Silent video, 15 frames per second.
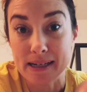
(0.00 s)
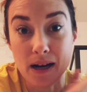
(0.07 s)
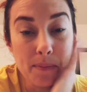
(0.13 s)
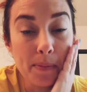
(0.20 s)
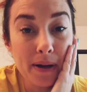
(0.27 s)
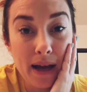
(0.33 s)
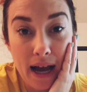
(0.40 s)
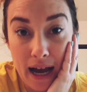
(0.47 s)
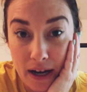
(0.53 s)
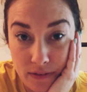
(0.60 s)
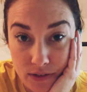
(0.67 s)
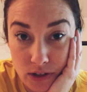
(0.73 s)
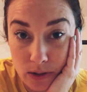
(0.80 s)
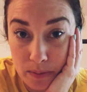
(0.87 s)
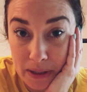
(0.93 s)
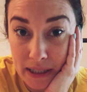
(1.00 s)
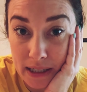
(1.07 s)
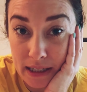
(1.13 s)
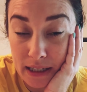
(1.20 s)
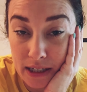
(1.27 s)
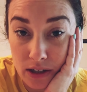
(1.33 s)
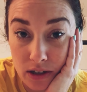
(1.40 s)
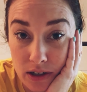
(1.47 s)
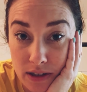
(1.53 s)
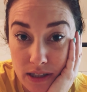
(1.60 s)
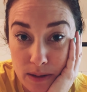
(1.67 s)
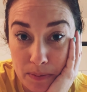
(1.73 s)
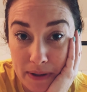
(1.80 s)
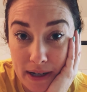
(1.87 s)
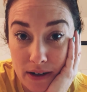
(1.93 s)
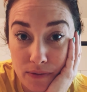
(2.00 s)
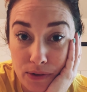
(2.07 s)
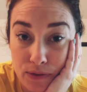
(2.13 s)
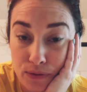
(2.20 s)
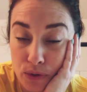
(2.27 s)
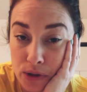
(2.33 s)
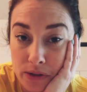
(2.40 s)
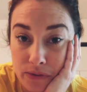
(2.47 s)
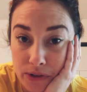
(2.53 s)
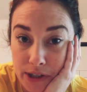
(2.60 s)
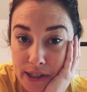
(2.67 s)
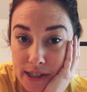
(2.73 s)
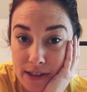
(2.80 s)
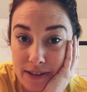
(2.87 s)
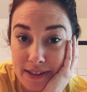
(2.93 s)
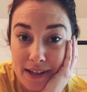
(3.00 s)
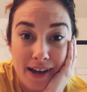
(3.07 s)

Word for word: up after being here on this planet for 44 years,